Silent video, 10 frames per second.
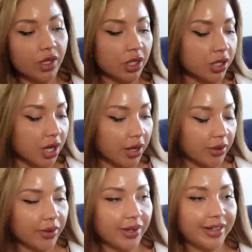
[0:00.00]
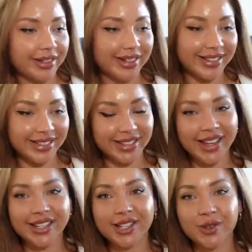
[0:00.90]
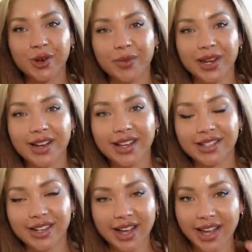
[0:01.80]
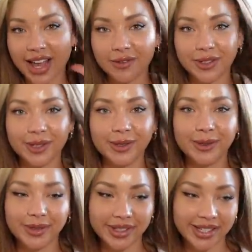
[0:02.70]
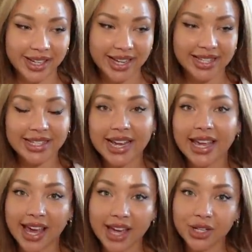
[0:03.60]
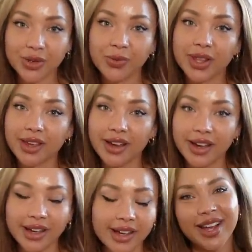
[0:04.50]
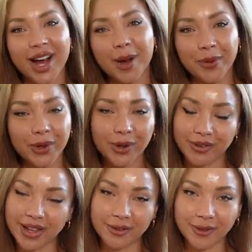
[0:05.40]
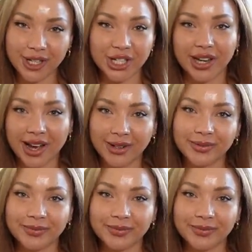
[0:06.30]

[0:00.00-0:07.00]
So I just thought it would be nice to like have a little staycation with her. I'll put all of that footage in now.